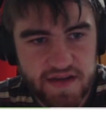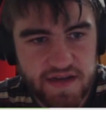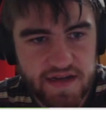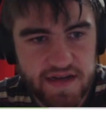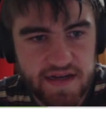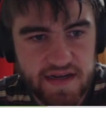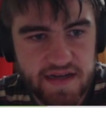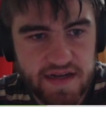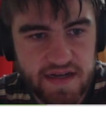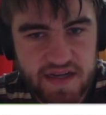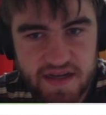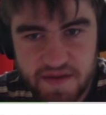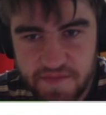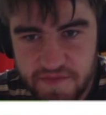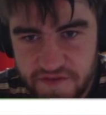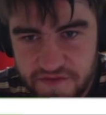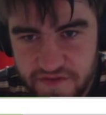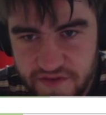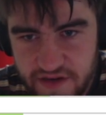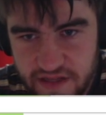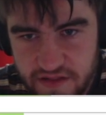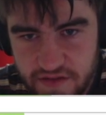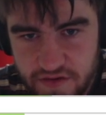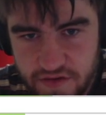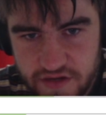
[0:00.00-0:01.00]
If
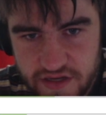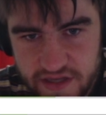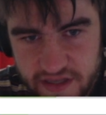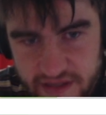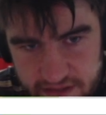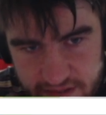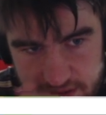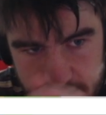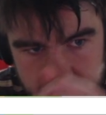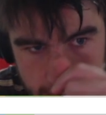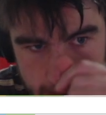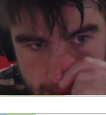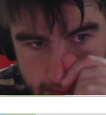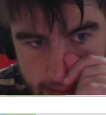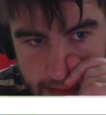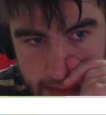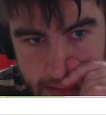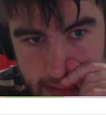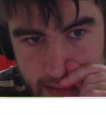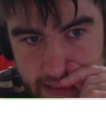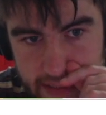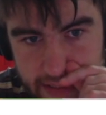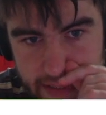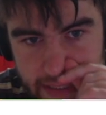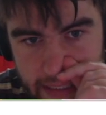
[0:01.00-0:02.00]
I look at
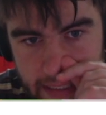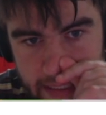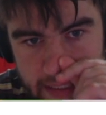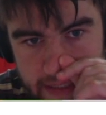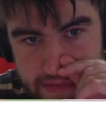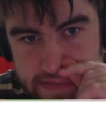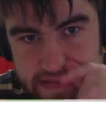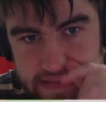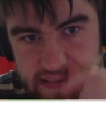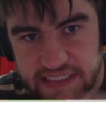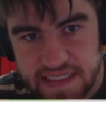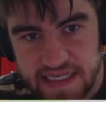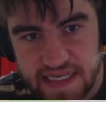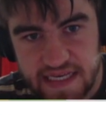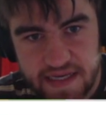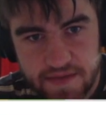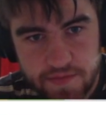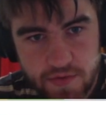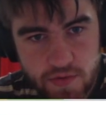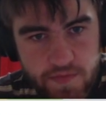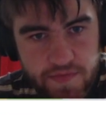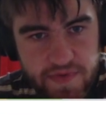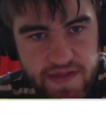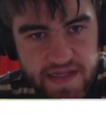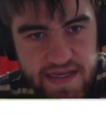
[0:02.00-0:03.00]
any other games that
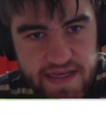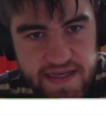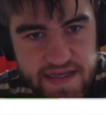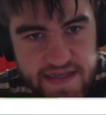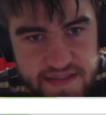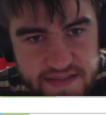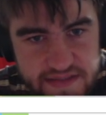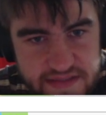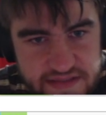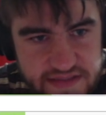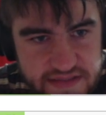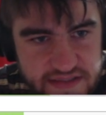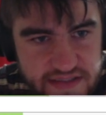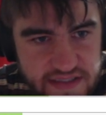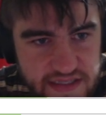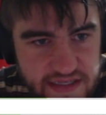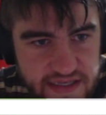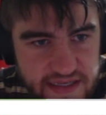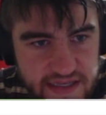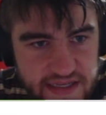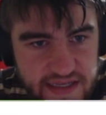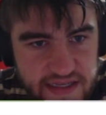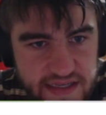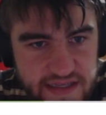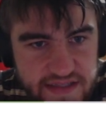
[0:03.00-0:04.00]
Campbell played,
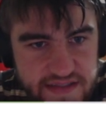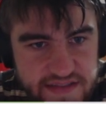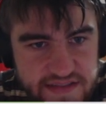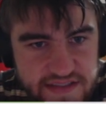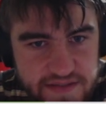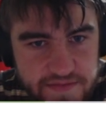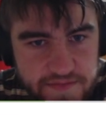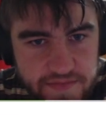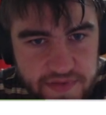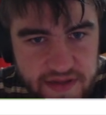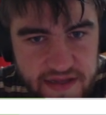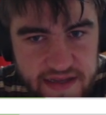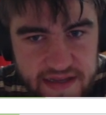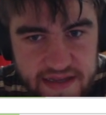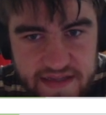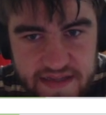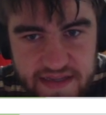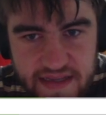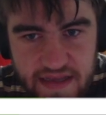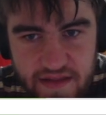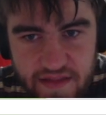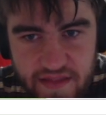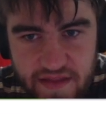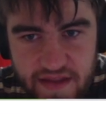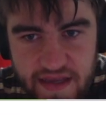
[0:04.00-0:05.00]
he didn't play
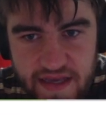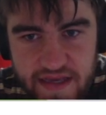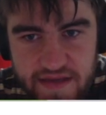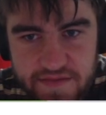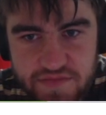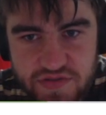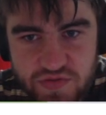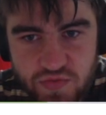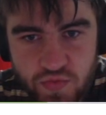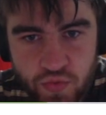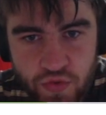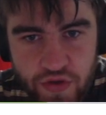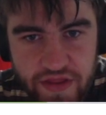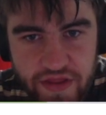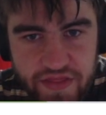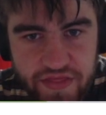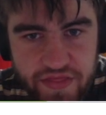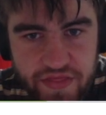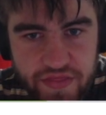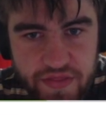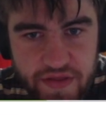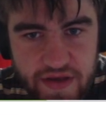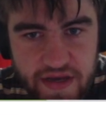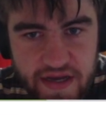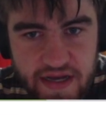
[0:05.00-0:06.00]
any other games
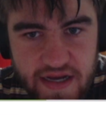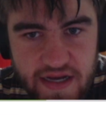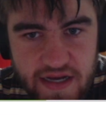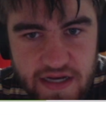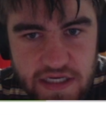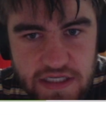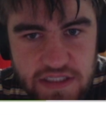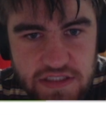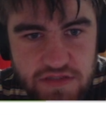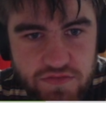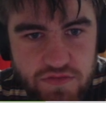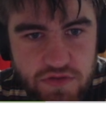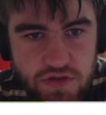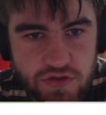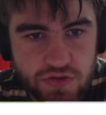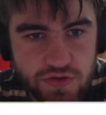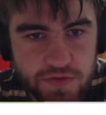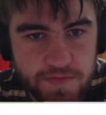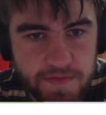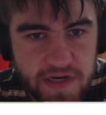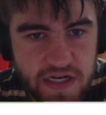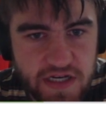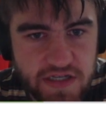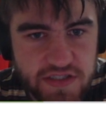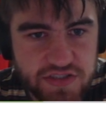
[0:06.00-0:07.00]
with Rowan
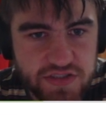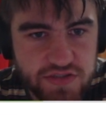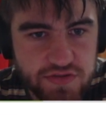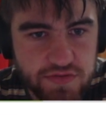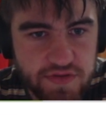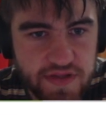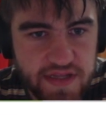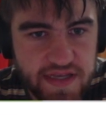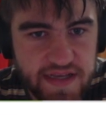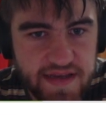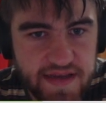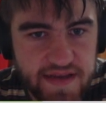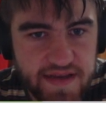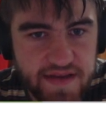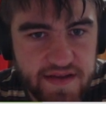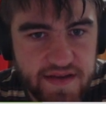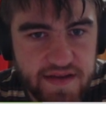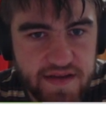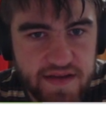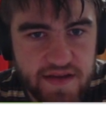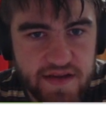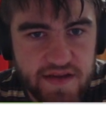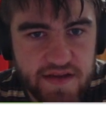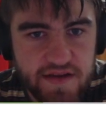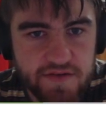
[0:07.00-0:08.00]
Marshall there.
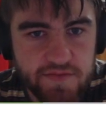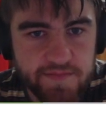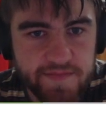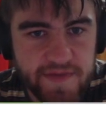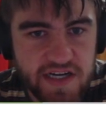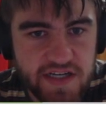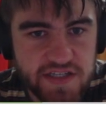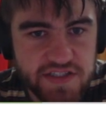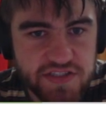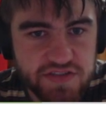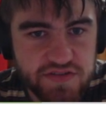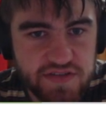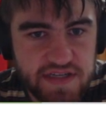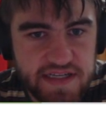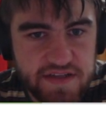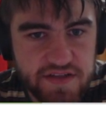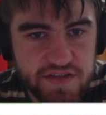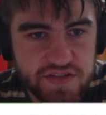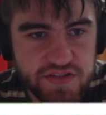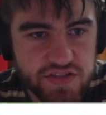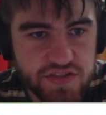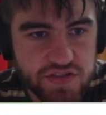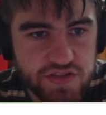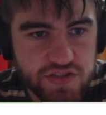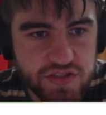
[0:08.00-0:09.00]
Marshall had a
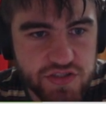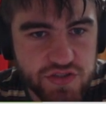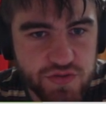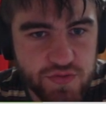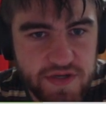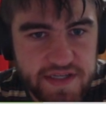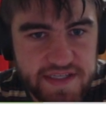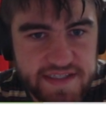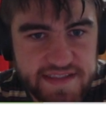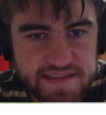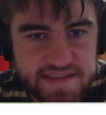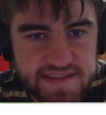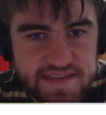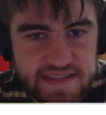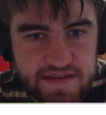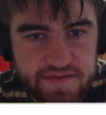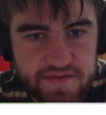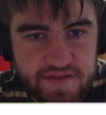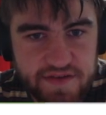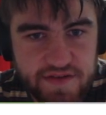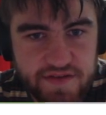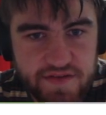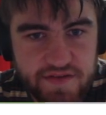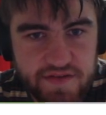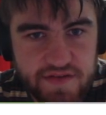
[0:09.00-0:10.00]

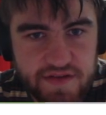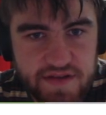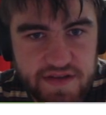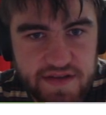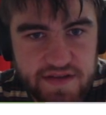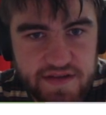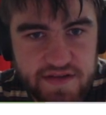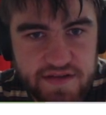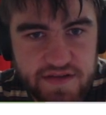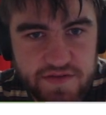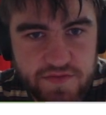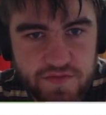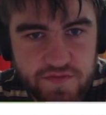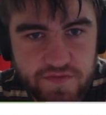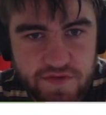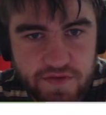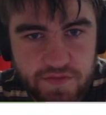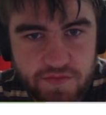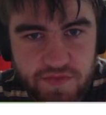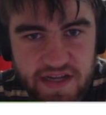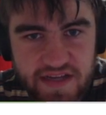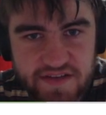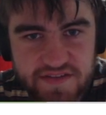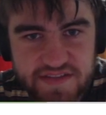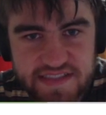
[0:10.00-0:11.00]
27 from
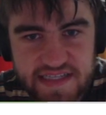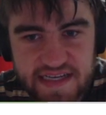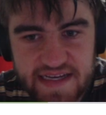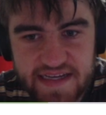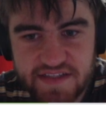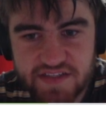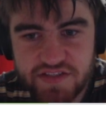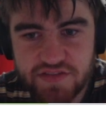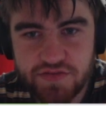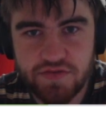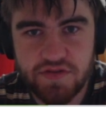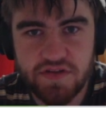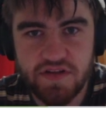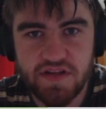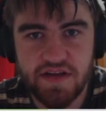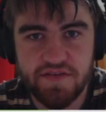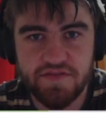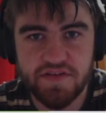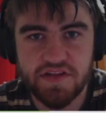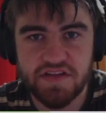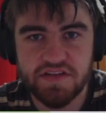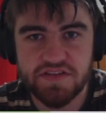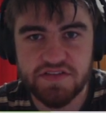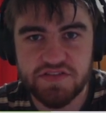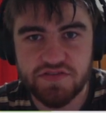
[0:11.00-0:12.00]
rounds 8 to
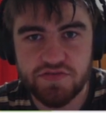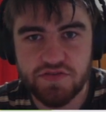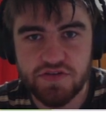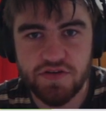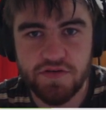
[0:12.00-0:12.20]
11. Let's look